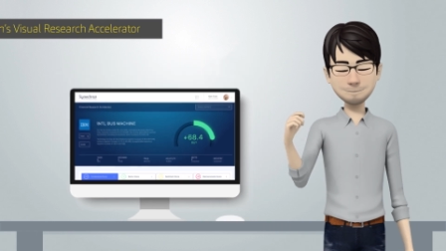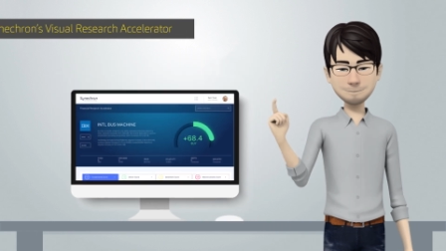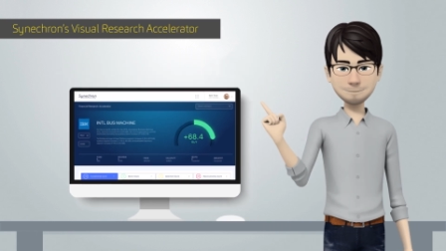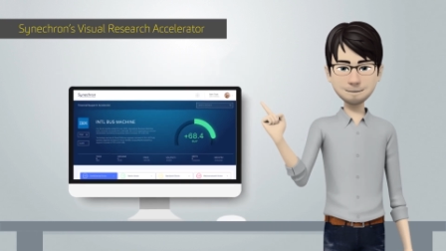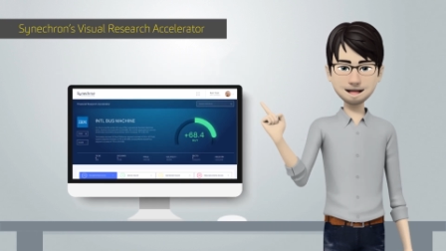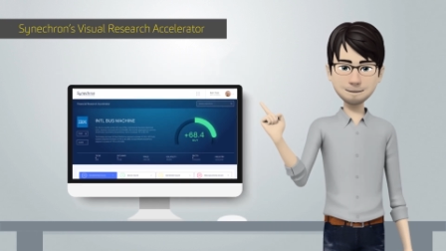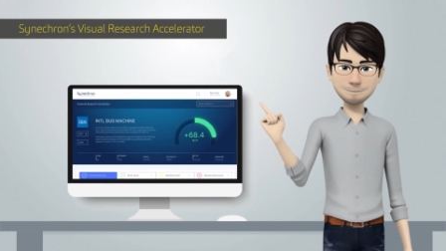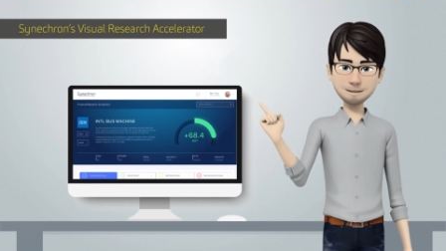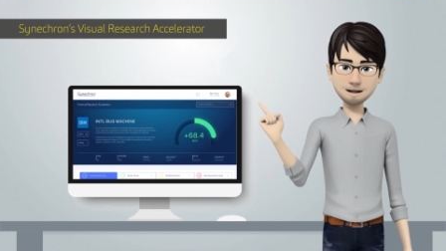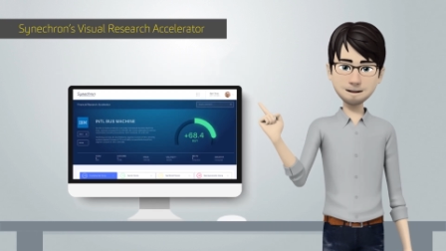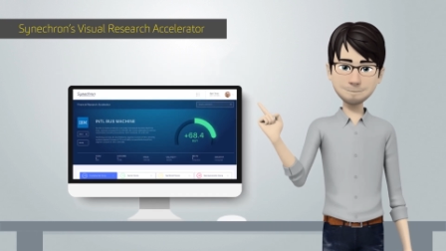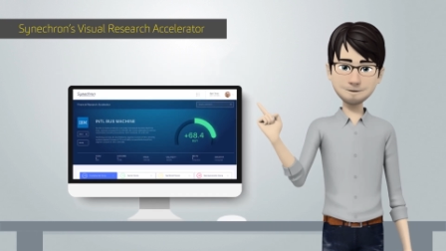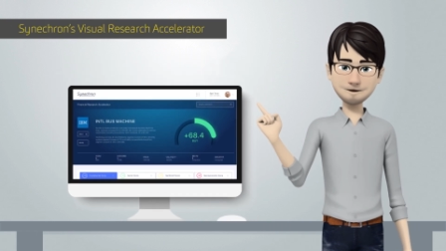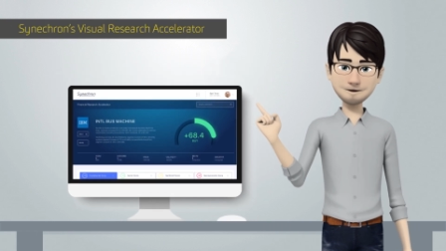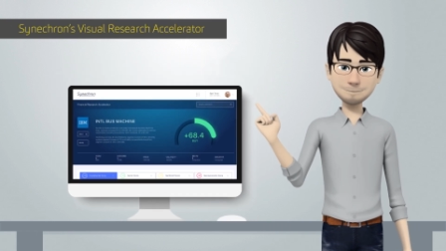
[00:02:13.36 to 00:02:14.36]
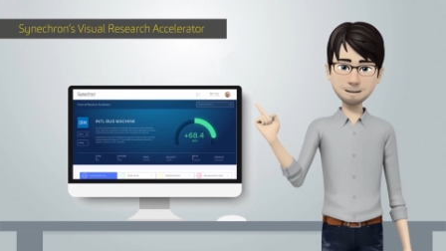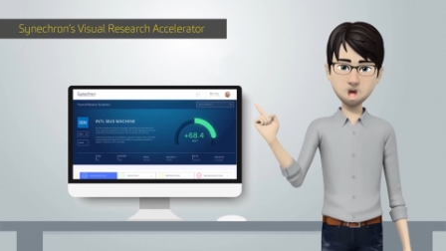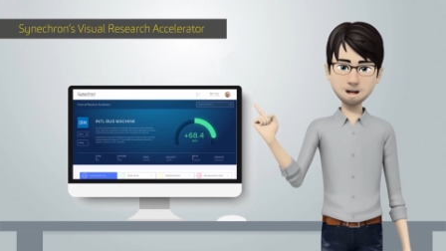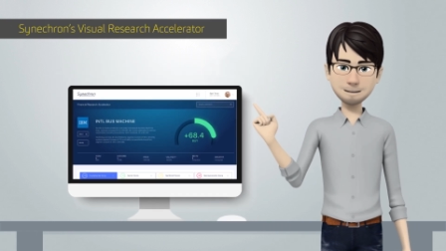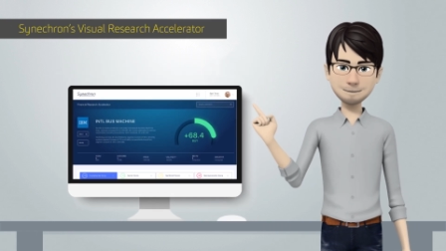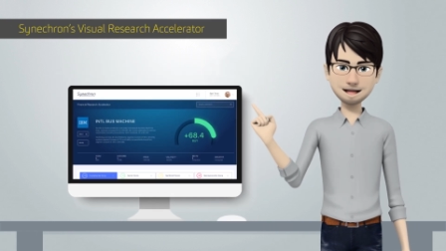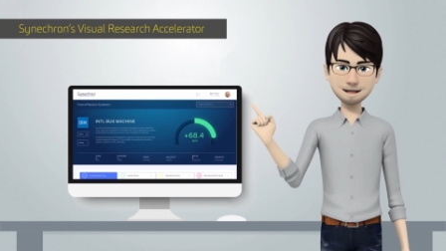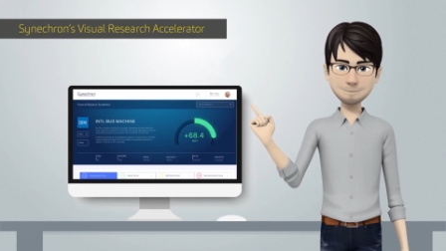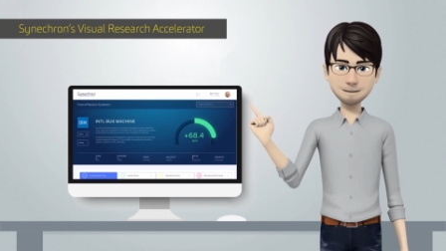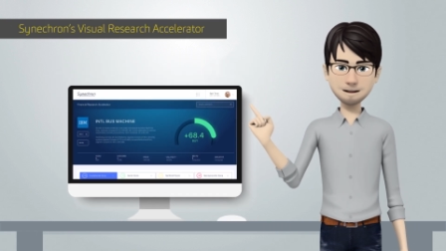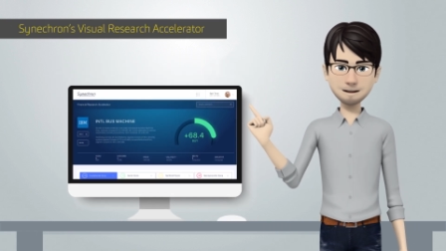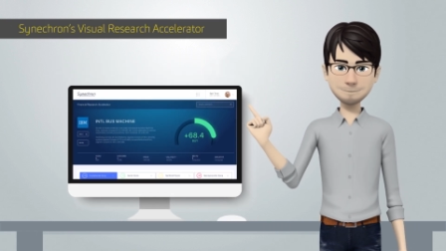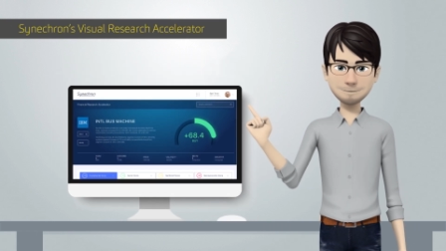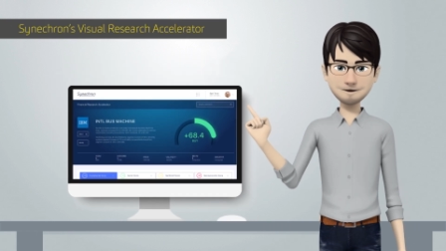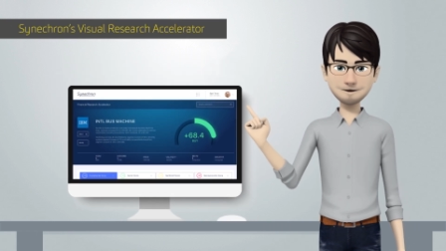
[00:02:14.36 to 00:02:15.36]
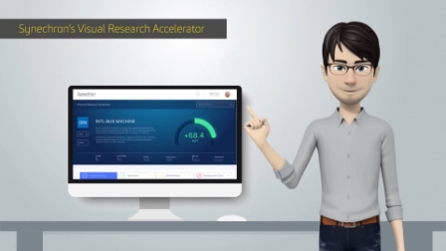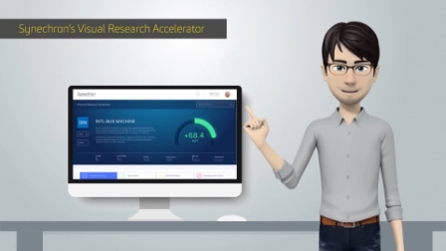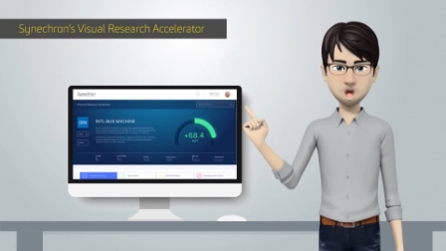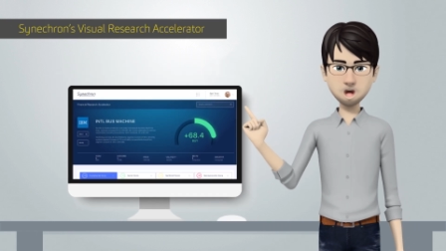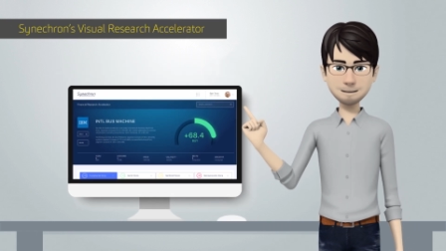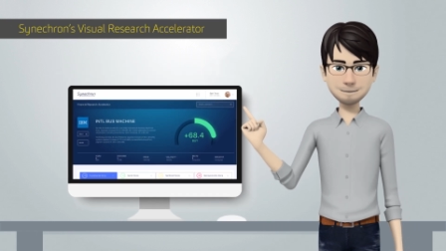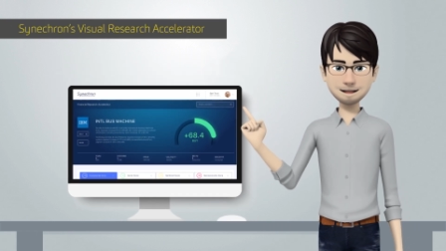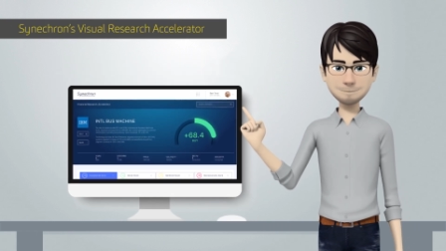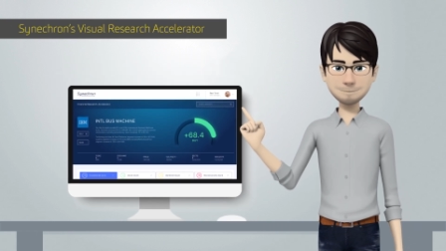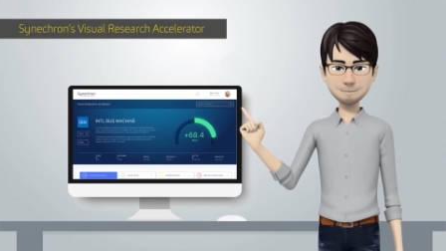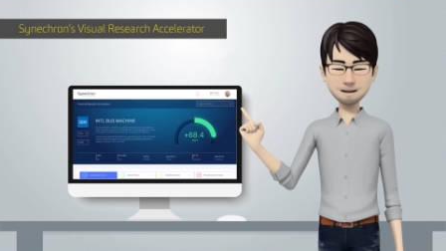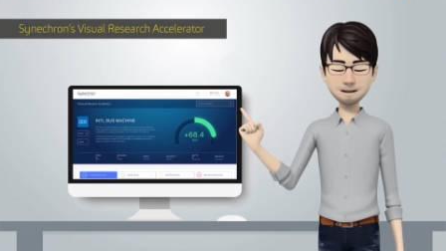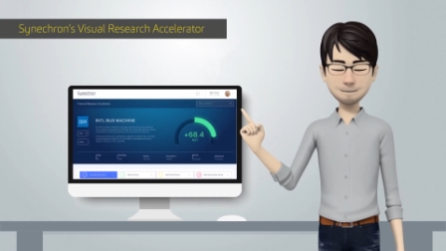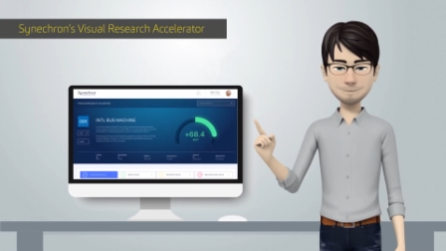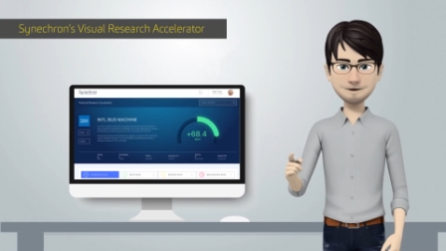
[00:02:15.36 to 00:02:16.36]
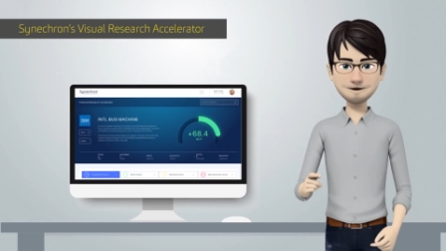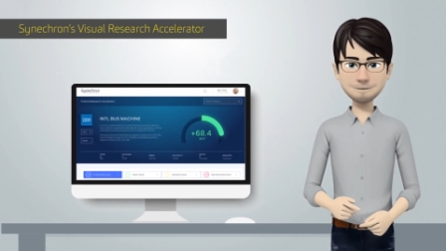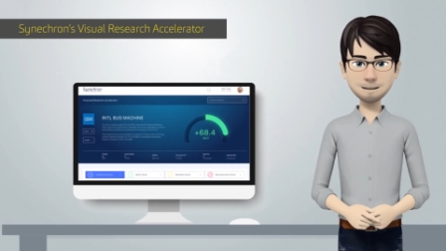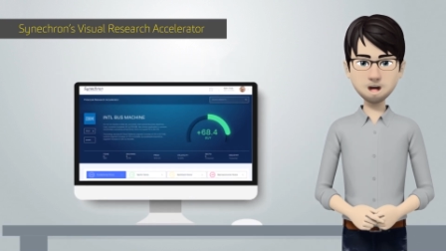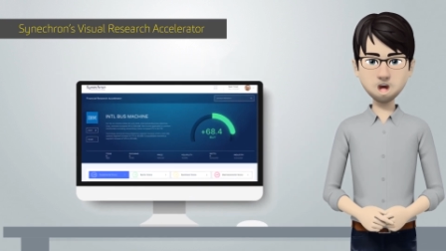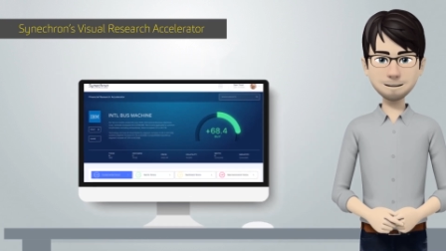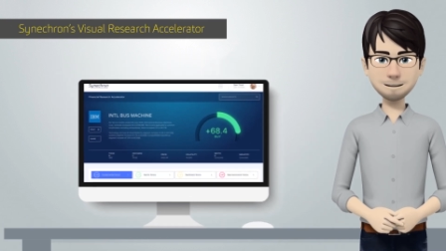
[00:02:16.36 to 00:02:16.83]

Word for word: Synechron's Visual Research Accelerator takes today's